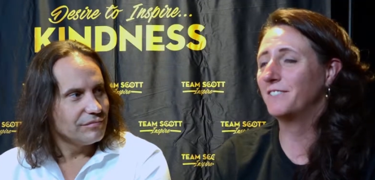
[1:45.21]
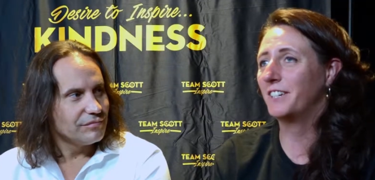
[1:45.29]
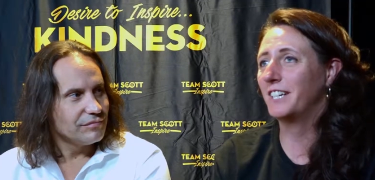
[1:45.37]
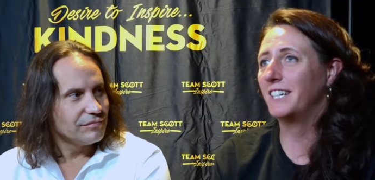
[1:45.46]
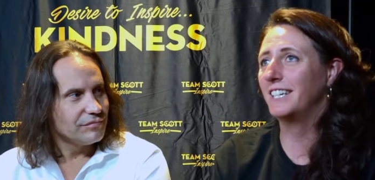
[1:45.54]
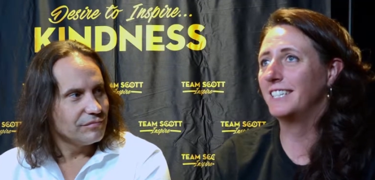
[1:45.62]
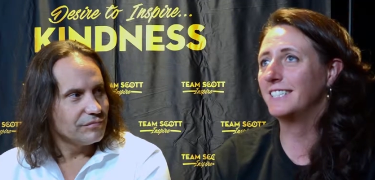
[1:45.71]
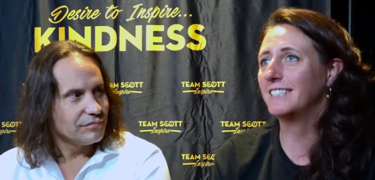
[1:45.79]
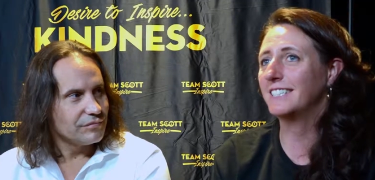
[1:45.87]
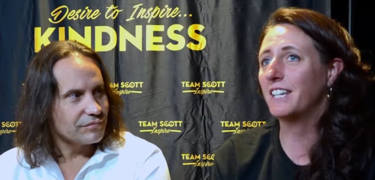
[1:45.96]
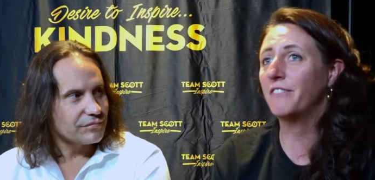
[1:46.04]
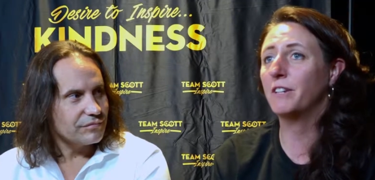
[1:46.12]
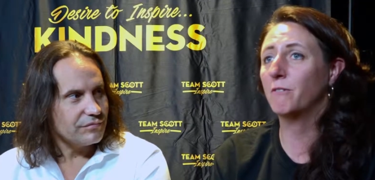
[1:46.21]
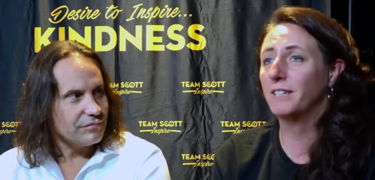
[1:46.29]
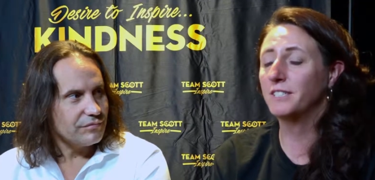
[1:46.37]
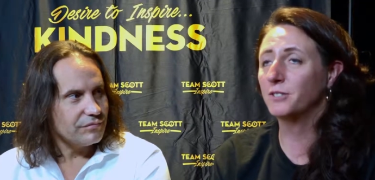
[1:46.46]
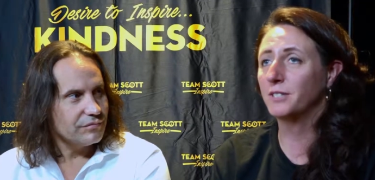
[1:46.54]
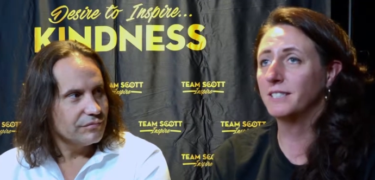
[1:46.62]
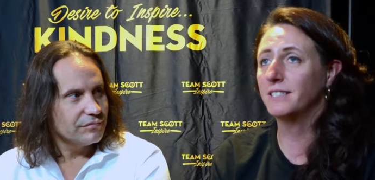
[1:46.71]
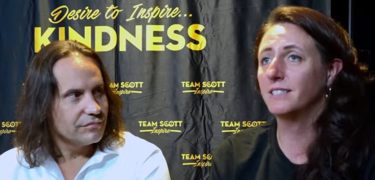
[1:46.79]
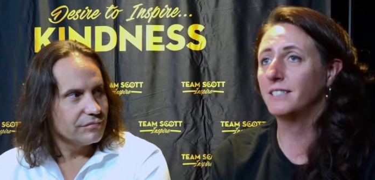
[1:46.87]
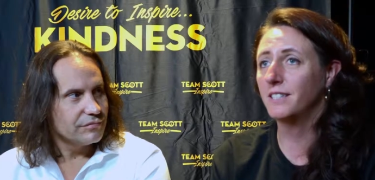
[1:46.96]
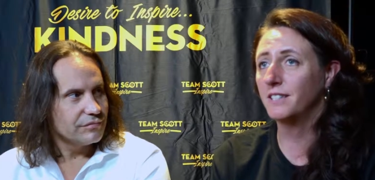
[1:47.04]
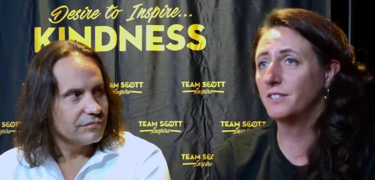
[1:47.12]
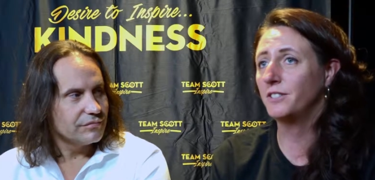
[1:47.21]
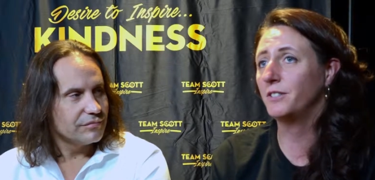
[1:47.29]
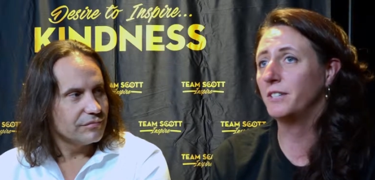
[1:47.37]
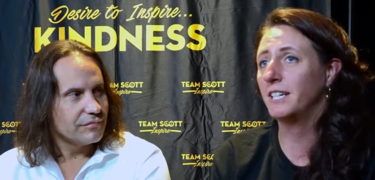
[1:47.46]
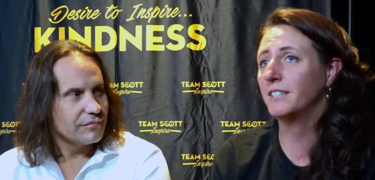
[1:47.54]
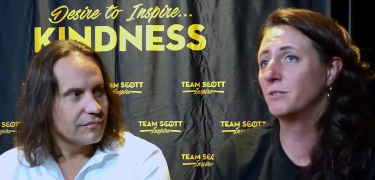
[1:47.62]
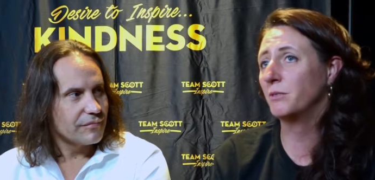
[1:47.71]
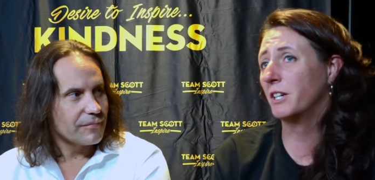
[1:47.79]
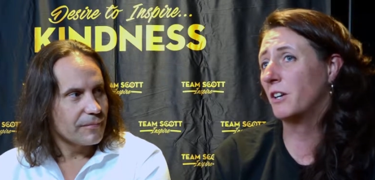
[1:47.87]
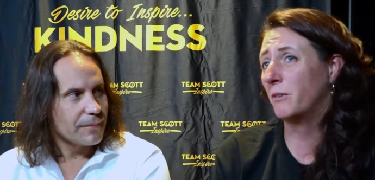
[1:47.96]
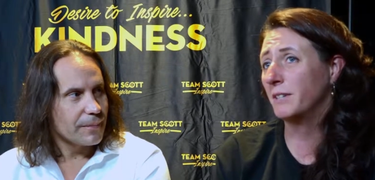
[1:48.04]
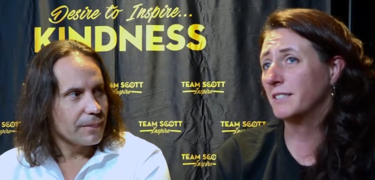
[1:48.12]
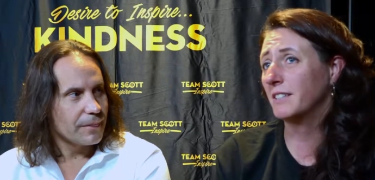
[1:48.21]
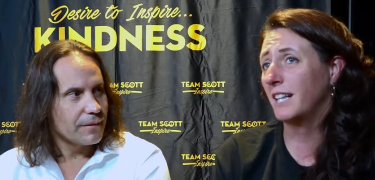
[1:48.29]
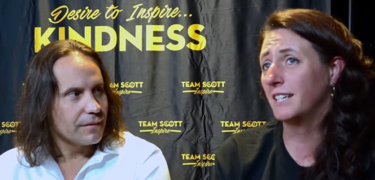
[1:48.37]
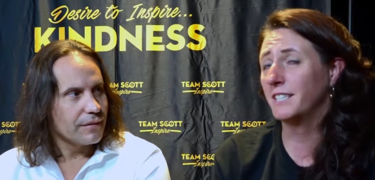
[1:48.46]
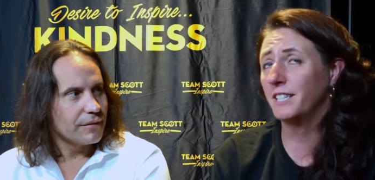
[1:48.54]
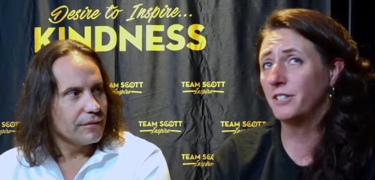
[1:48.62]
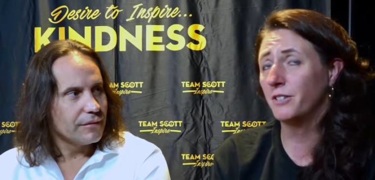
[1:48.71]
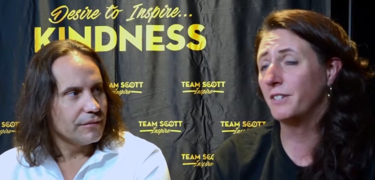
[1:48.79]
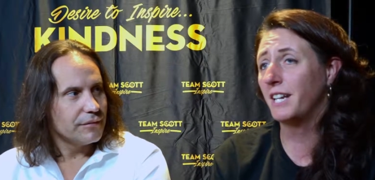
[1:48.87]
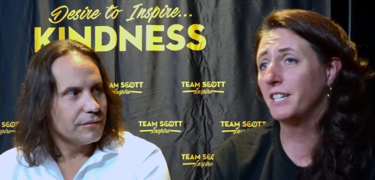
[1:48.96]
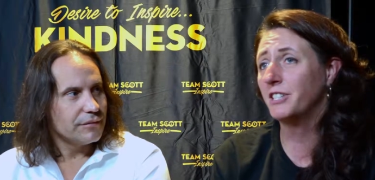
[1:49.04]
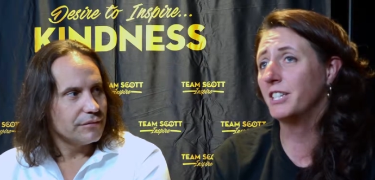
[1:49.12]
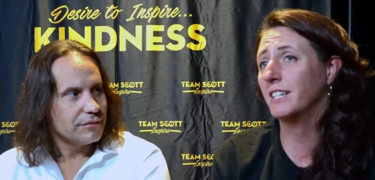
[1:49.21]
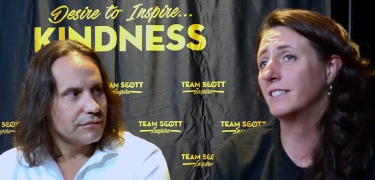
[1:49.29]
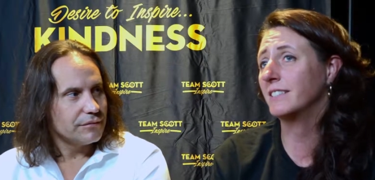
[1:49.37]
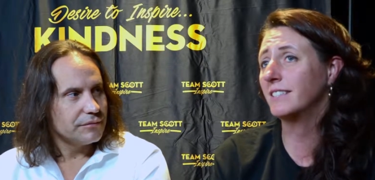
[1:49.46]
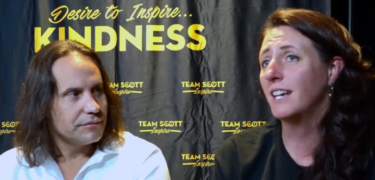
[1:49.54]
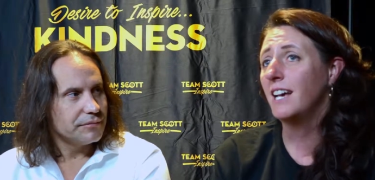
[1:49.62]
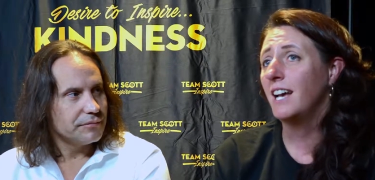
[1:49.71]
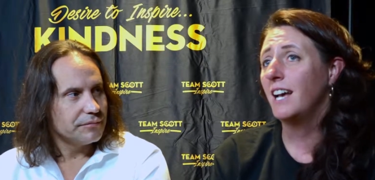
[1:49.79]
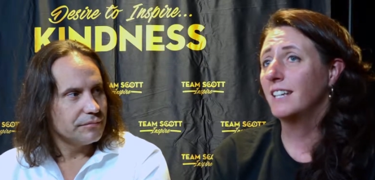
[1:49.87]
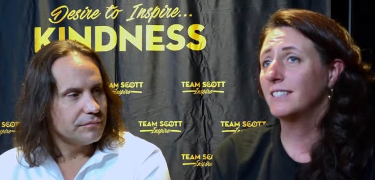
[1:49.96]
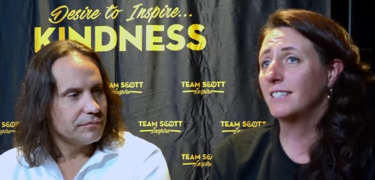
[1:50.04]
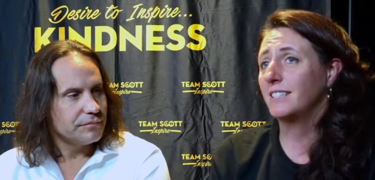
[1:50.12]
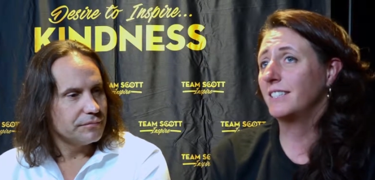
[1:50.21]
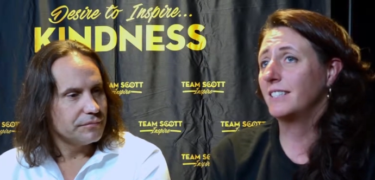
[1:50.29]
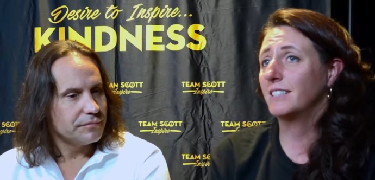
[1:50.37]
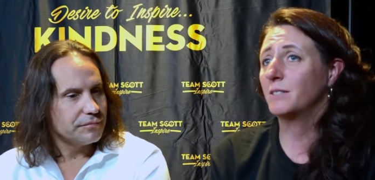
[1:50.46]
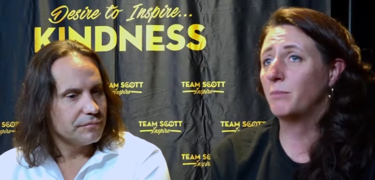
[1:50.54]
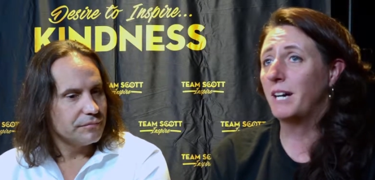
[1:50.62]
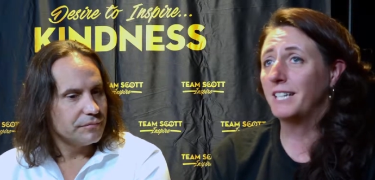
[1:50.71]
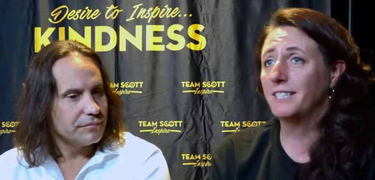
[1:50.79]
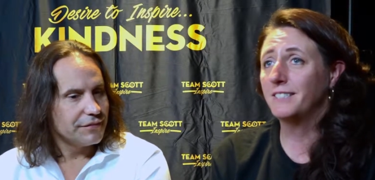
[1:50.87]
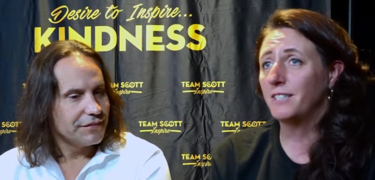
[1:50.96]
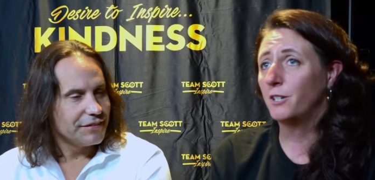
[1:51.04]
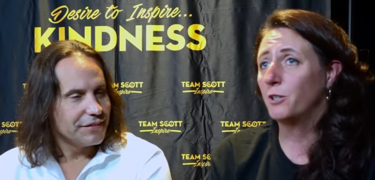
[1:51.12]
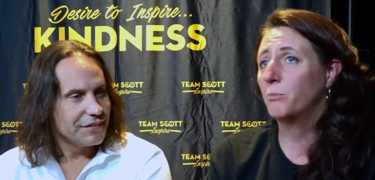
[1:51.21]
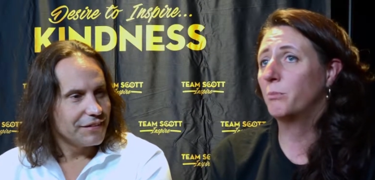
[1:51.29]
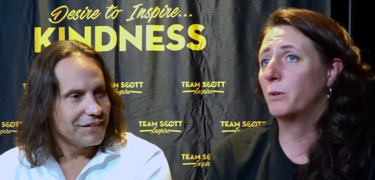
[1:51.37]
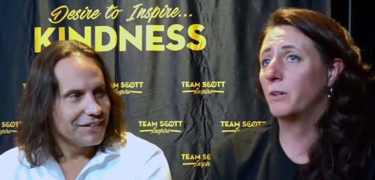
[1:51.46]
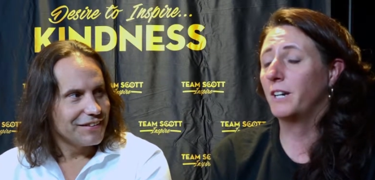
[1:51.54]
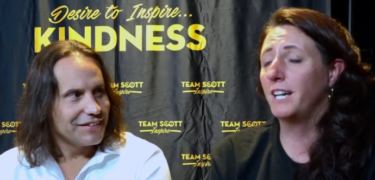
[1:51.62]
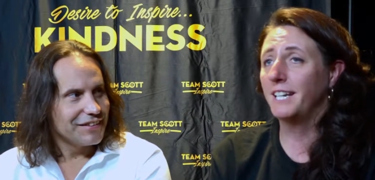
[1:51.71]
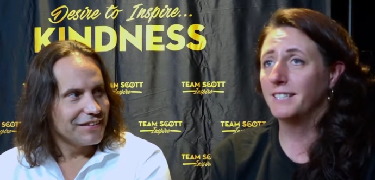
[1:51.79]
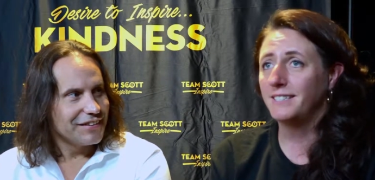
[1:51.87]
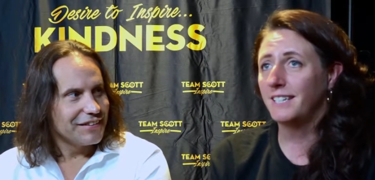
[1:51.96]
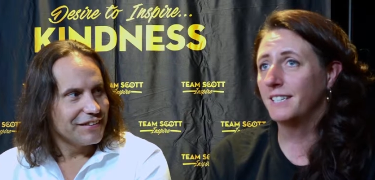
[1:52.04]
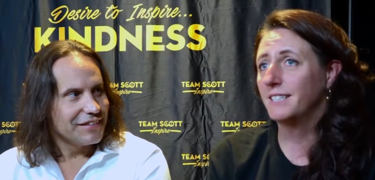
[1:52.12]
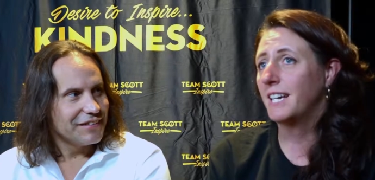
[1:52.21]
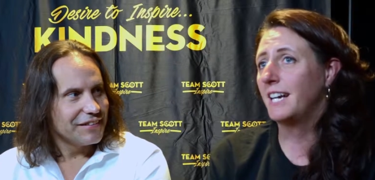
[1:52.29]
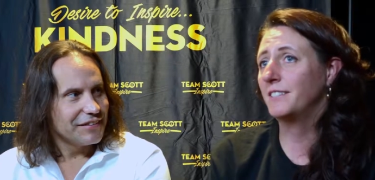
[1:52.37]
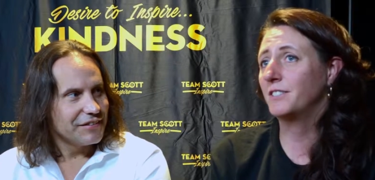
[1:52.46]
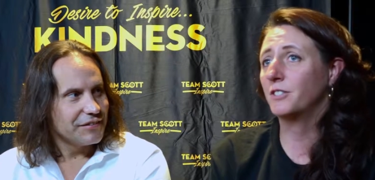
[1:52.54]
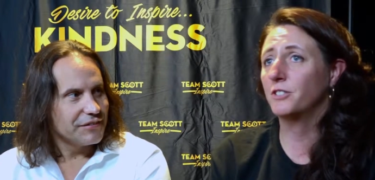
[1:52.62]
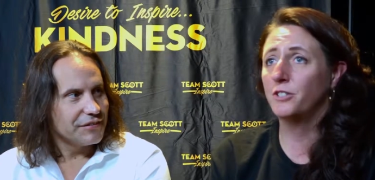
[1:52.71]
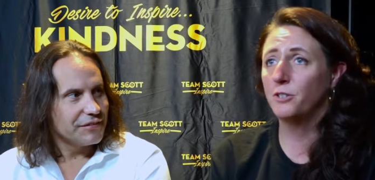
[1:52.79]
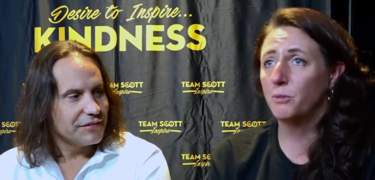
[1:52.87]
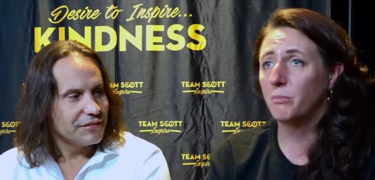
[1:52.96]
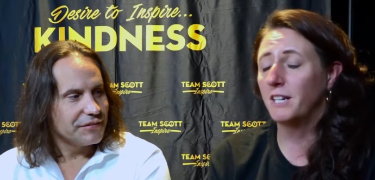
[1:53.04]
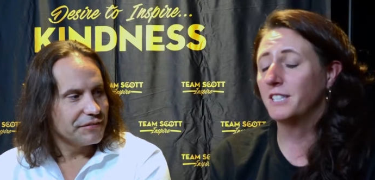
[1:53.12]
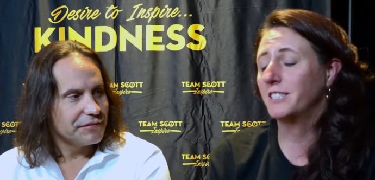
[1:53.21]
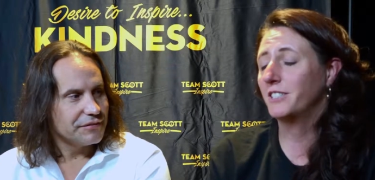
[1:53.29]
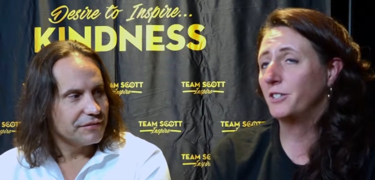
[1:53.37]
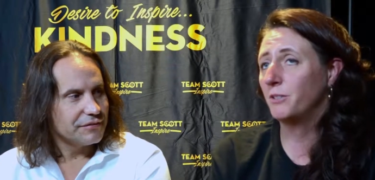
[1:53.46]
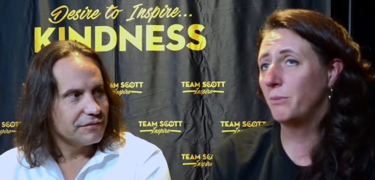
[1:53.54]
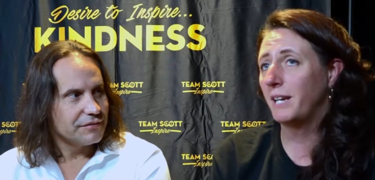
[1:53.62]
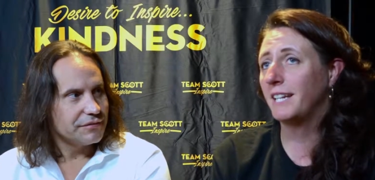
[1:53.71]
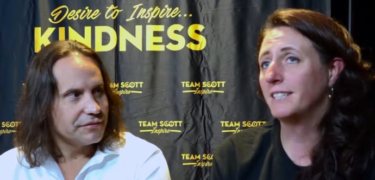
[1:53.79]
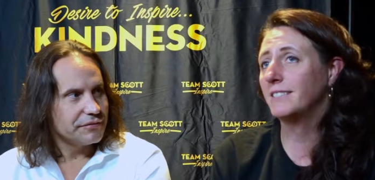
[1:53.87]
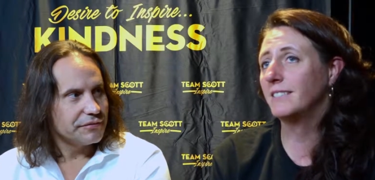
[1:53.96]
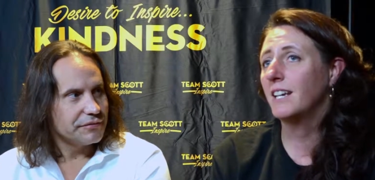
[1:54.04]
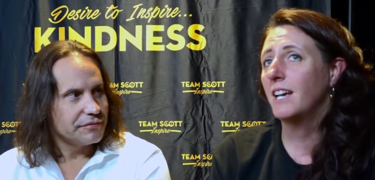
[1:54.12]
Speaker 1: far as giving resources to the students, we are always collecting donations such as body soap or hand sanitizer, toothbrush, toothpaste.